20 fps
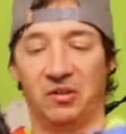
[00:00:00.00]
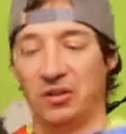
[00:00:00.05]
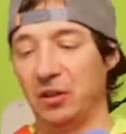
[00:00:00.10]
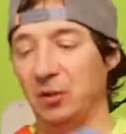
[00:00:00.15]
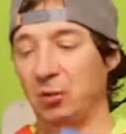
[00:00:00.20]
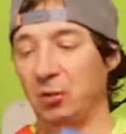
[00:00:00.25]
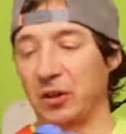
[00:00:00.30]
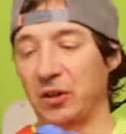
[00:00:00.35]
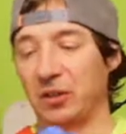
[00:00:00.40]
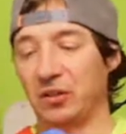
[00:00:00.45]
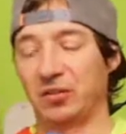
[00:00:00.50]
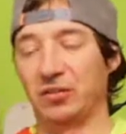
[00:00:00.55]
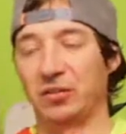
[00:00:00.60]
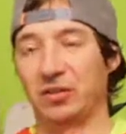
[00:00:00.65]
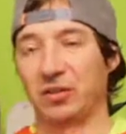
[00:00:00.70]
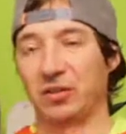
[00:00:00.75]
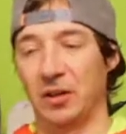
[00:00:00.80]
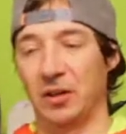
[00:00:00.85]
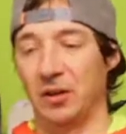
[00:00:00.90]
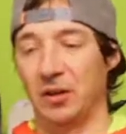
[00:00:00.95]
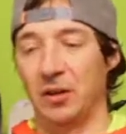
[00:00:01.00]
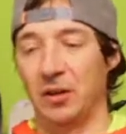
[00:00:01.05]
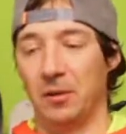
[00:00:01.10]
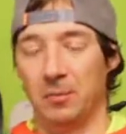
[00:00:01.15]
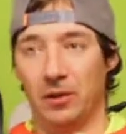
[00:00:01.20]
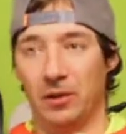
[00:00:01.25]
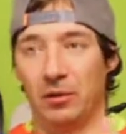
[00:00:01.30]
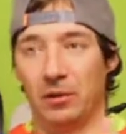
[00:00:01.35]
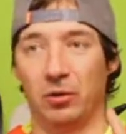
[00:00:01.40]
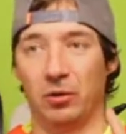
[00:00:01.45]
Still works,
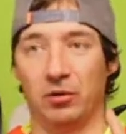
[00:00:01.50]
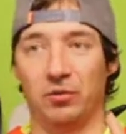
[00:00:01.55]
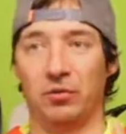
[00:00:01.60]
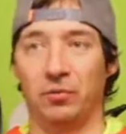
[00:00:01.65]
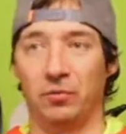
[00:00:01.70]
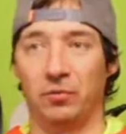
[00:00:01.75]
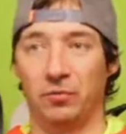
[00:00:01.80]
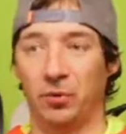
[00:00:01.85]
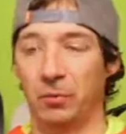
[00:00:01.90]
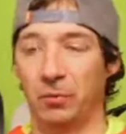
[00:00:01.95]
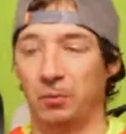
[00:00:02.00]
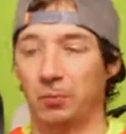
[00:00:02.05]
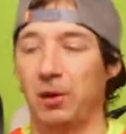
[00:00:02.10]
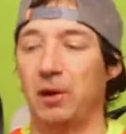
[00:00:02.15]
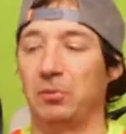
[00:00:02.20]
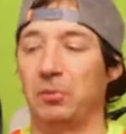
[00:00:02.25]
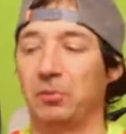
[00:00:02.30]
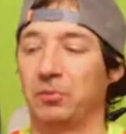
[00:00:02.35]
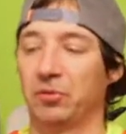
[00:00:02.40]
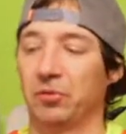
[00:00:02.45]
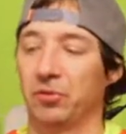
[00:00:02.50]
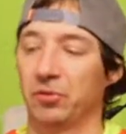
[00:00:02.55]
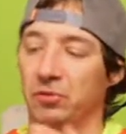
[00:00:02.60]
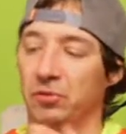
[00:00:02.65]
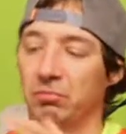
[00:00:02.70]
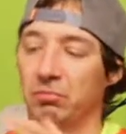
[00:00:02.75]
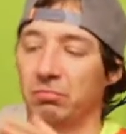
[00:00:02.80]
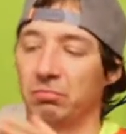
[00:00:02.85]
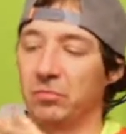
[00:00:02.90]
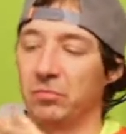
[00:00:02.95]
but there was a few
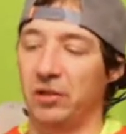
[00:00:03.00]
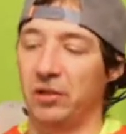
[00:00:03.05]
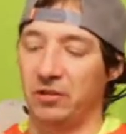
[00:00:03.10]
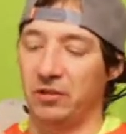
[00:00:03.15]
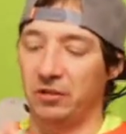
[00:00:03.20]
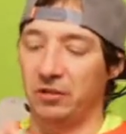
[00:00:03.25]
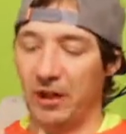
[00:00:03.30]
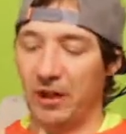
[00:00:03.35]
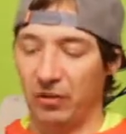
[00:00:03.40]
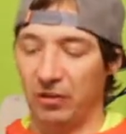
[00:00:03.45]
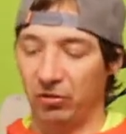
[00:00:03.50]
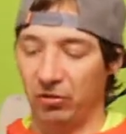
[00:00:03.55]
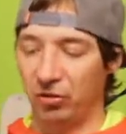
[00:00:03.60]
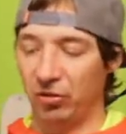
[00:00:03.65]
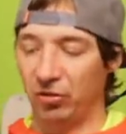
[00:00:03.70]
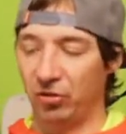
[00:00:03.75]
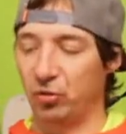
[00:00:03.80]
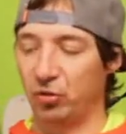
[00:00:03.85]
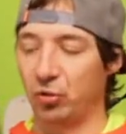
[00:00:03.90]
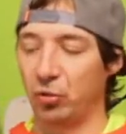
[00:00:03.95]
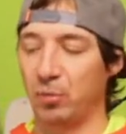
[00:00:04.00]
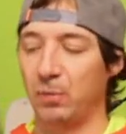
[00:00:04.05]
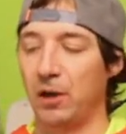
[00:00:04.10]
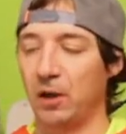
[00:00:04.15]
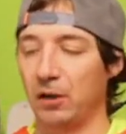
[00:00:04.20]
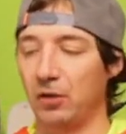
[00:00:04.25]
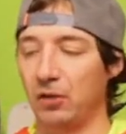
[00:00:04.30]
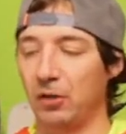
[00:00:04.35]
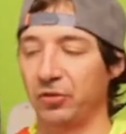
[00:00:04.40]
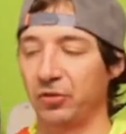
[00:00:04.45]
problems. Had just
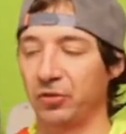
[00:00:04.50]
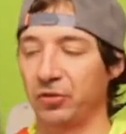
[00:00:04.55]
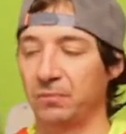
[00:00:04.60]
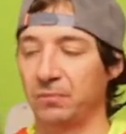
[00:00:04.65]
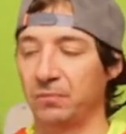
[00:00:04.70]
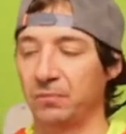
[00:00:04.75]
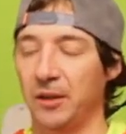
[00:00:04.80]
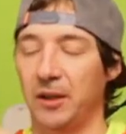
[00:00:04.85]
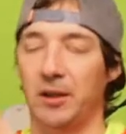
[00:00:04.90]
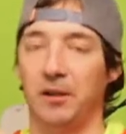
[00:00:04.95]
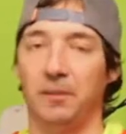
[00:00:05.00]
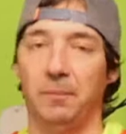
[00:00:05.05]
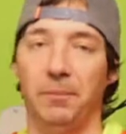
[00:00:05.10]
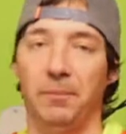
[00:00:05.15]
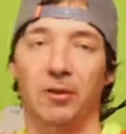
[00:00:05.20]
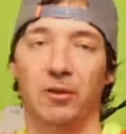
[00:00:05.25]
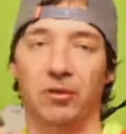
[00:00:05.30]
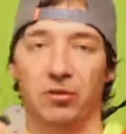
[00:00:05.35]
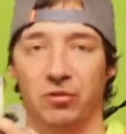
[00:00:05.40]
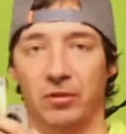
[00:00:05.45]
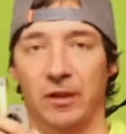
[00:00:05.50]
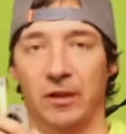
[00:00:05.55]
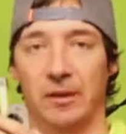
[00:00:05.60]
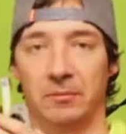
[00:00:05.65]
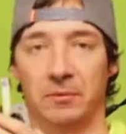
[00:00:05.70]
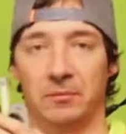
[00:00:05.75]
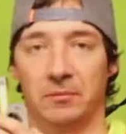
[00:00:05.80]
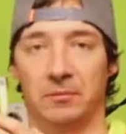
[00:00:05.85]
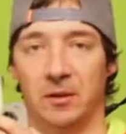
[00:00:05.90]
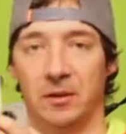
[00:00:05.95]
two buckles and a power
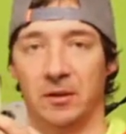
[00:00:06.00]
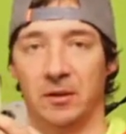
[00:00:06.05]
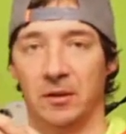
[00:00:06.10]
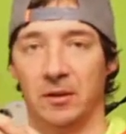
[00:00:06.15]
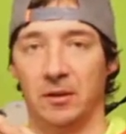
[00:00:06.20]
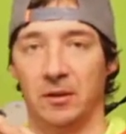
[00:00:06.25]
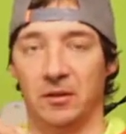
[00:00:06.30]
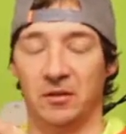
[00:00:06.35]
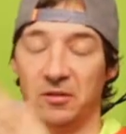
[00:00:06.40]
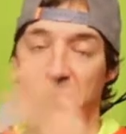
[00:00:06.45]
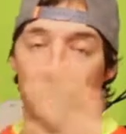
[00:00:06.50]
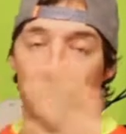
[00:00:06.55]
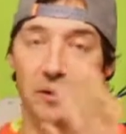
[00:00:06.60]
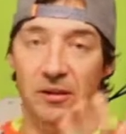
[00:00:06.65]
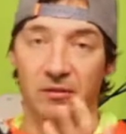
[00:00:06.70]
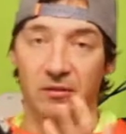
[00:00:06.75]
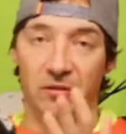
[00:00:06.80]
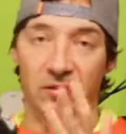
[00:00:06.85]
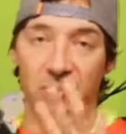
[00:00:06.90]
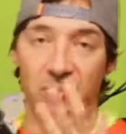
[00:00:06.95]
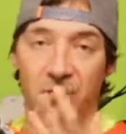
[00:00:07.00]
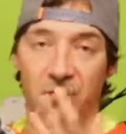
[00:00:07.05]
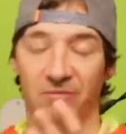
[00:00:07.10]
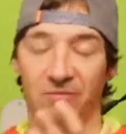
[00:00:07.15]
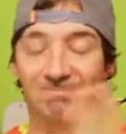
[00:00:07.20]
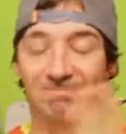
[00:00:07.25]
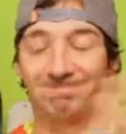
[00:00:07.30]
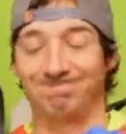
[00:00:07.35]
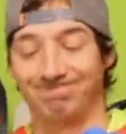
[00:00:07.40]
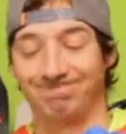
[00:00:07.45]
strap. So power
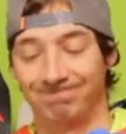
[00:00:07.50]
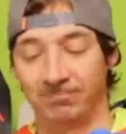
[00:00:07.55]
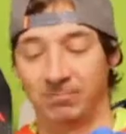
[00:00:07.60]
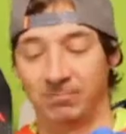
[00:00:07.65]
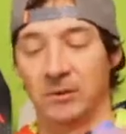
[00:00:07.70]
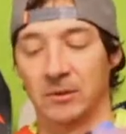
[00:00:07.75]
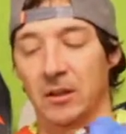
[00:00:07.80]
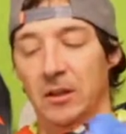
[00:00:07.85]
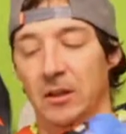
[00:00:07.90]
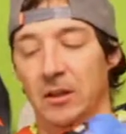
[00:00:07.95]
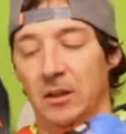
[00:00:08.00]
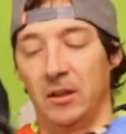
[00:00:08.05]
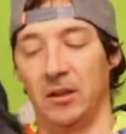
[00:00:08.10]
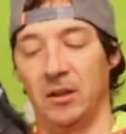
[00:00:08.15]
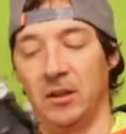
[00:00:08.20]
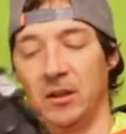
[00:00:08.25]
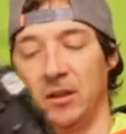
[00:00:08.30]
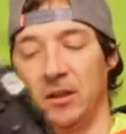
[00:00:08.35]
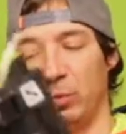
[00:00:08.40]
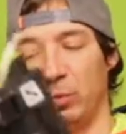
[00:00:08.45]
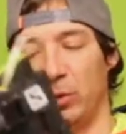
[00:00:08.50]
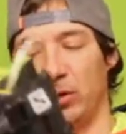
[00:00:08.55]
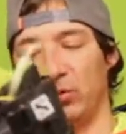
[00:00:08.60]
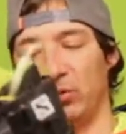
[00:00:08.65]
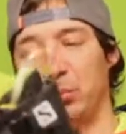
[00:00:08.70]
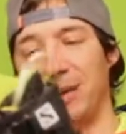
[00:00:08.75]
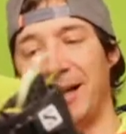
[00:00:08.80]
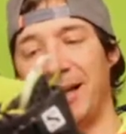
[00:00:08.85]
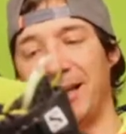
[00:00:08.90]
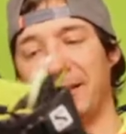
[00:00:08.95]
transmission, it
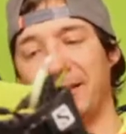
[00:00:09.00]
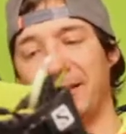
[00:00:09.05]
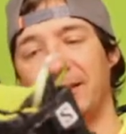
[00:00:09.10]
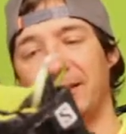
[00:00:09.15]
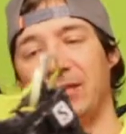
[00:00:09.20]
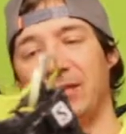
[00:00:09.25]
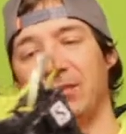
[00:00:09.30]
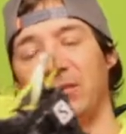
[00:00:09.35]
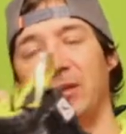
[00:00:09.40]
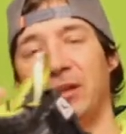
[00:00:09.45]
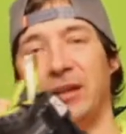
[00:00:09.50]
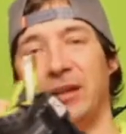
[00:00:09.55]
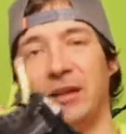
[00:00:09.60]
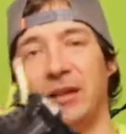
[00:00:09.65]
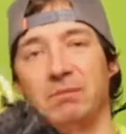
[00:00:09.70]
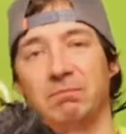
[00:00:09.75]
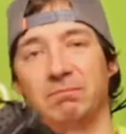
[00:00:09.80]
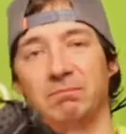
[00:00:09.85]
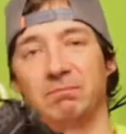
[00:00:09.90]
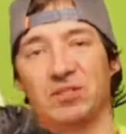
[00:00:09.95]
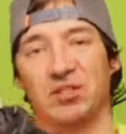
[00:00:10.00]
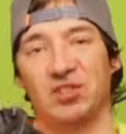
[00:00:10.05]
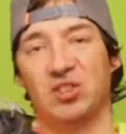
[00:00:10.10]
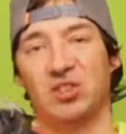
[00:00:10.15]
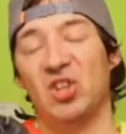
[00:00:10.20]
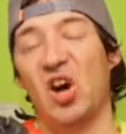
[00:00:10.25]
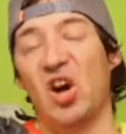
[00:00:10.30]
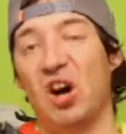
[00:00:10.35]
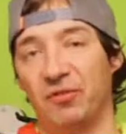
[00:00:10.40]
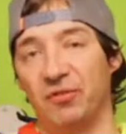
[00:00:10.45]
was relatively
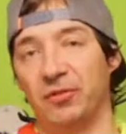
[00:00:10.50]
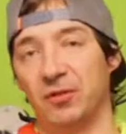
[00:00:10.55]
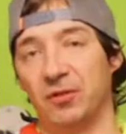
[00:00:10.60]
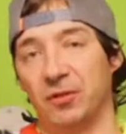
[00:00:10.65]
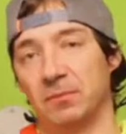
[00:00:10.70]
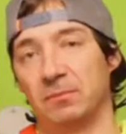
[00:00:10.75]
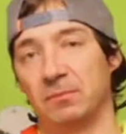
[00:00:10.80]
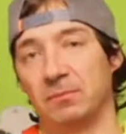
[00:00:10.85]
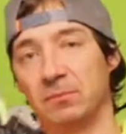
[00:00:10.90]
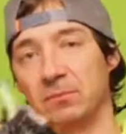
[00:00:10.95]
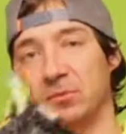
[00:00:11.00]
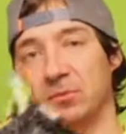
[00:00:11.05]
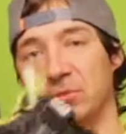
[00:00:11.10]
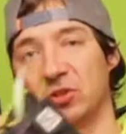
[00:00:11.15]
soft.